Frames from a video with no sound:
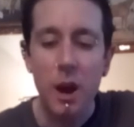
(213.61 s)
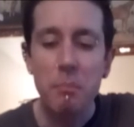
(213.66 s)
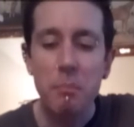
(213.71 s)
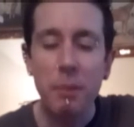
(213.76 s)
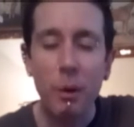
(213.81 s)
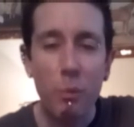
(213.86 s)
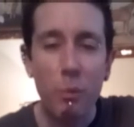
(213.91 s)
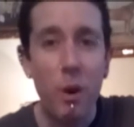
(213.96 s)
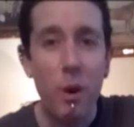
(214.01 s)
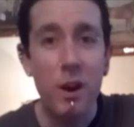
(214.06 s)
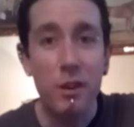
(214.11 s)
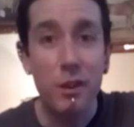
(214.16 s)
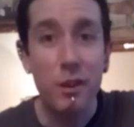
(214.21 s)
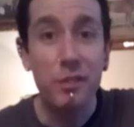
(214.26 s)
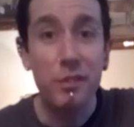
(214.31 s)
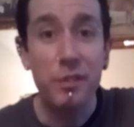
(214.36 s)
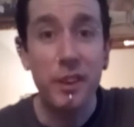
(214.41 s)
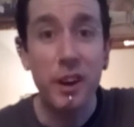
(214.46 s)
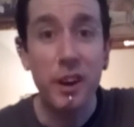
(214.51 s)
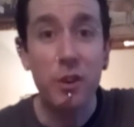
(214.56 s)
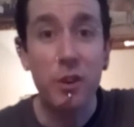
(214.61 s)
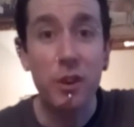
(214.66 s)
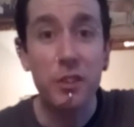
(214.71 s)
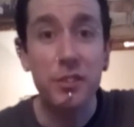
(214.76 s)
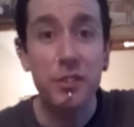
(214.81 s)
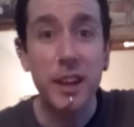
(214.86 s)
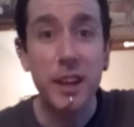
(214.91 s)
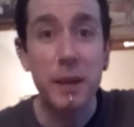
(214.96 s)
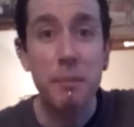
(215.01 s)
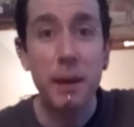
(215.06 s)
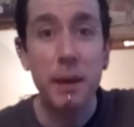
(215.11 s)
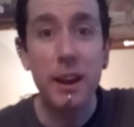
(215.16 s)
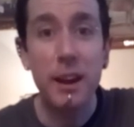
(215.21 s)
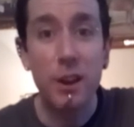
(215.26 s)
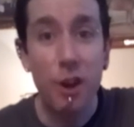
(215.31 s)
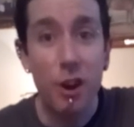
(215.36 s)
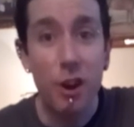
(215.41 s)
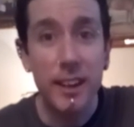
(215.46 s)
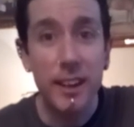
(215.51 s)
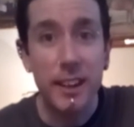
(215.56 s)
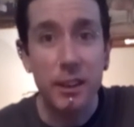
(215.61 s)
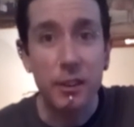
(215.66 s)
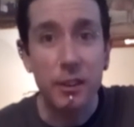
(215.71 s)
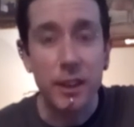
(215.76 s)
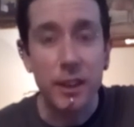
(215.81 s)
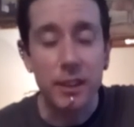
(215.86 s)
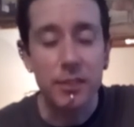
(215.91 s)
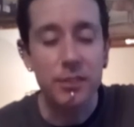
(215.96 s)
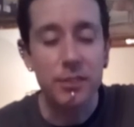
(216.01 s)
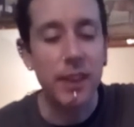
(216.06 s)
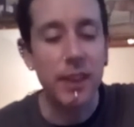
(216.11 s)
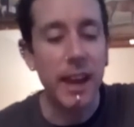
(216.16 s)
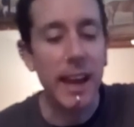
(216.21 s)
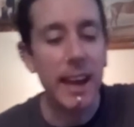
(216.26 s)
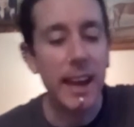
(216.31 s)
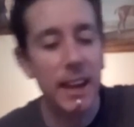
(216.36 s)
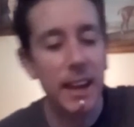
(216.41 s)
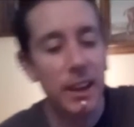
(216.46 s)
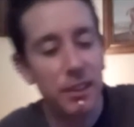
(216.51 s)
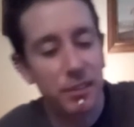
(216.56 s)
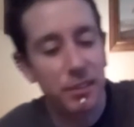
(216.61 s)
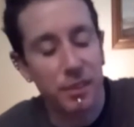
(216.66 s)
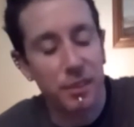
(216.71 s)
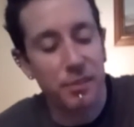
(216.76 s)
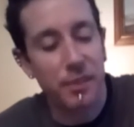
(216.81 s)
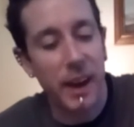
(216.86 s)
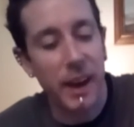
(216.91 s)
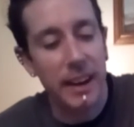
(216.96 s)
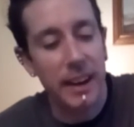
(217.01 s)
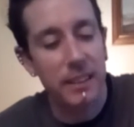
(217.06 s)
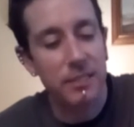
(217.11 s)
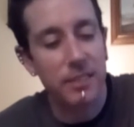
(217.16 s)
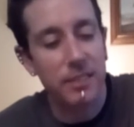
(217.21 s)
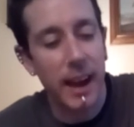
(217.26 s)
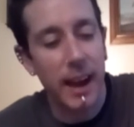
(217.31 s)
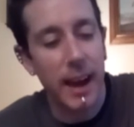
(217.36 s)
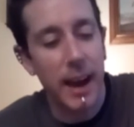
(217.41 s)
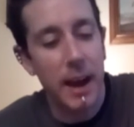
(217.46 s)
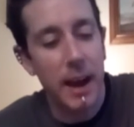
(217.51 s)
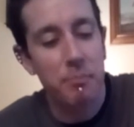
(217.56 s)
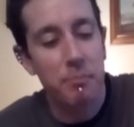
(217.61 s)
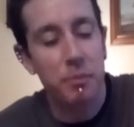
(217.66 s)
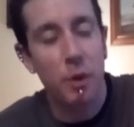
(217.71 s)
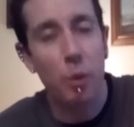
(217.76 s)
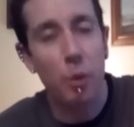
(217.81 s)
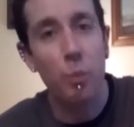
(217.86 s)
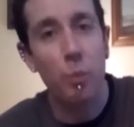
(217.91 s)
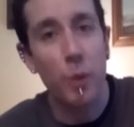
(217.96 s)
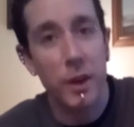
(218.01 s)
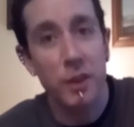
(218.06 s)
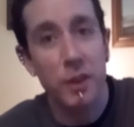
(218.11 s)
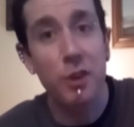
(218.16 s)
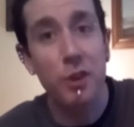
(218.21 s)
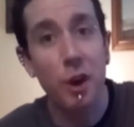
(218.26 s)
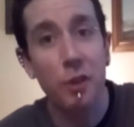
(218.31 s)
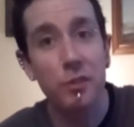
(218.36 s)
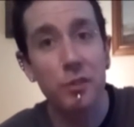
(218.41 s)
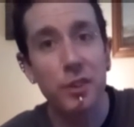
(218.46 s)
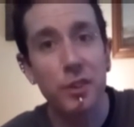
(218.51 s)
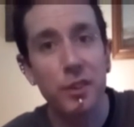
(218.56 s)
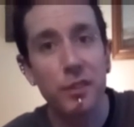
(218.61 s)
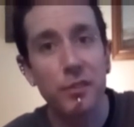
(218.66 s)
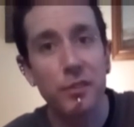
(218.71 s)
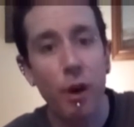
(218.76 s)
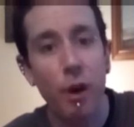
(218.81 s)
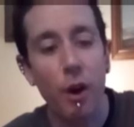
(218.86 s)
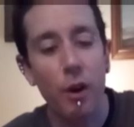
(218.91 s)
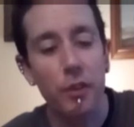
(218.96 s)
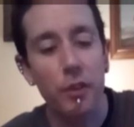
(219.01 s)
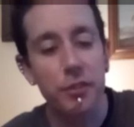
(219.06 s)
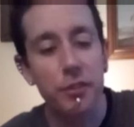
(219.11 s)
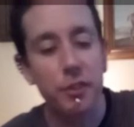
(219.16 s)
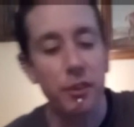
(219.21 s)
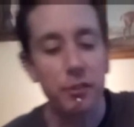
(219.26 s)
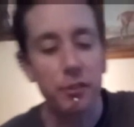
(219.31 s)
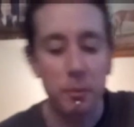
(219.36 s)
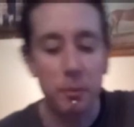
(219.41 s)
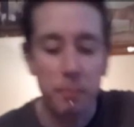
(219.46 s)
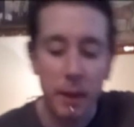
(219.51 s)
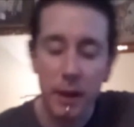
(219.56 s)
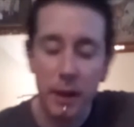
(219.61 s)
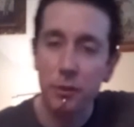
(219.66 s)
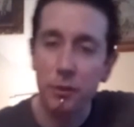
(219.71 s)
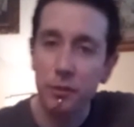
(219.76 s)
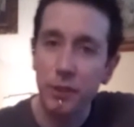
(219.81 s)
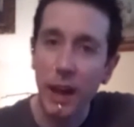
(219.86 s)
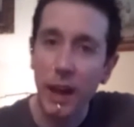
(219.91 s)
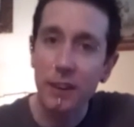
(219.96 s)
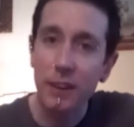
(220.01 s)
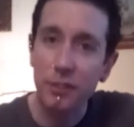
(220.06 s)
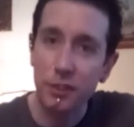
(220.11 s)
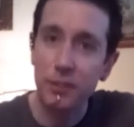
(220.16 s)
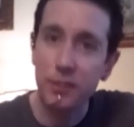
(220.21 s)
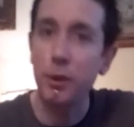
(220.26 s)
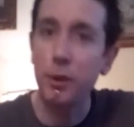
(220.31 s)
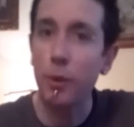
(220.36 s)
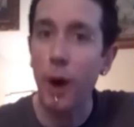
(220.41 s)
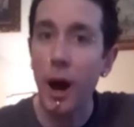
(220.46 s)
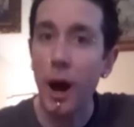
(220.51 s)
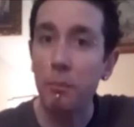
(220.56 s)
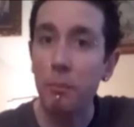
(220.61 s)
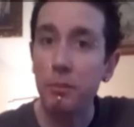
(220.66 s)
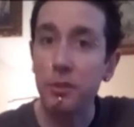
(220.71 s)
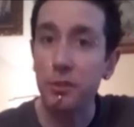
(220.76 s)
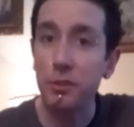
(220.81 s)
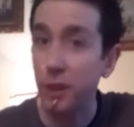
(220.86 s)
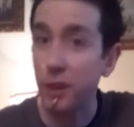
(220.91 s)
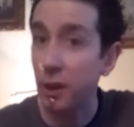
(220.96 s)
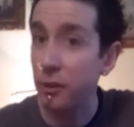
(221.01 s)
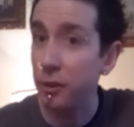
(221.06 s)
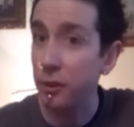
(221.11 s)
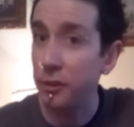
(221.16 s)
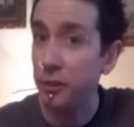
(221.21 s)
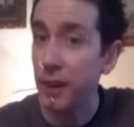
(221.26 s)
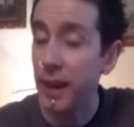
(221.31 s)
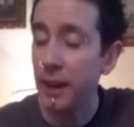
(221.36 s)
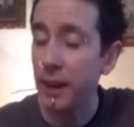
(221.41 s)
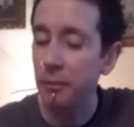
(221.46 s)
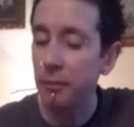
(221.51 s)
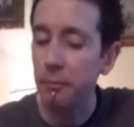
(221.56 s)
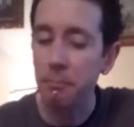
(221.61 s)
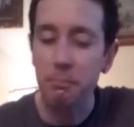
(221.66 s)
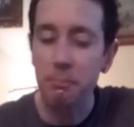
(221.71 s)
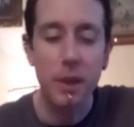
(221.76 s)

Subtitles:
But one good thing I've got to say about learning on this is the fact that when you go too fast, the pedals actually tilt up to slow you down.